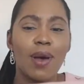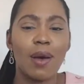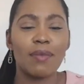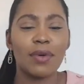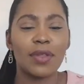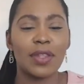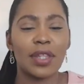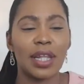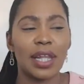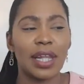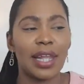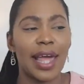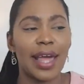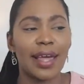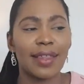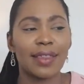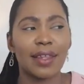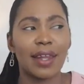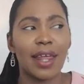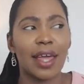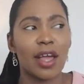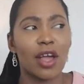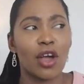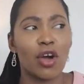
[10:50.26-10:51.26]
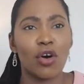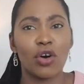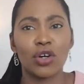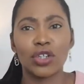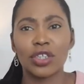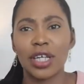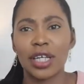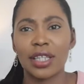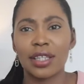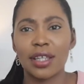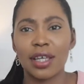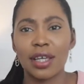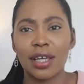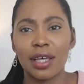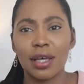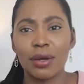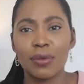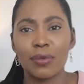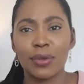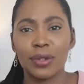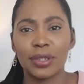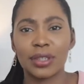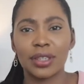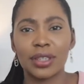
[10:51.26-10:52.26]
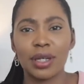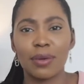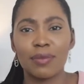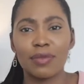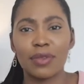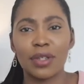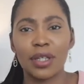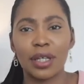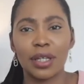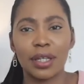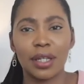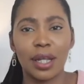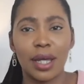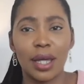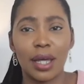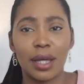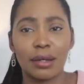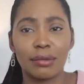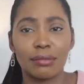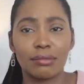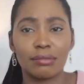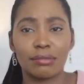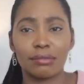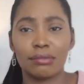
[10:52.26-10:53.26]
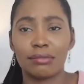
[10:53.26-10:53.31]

remember the length that I got. I think it was something like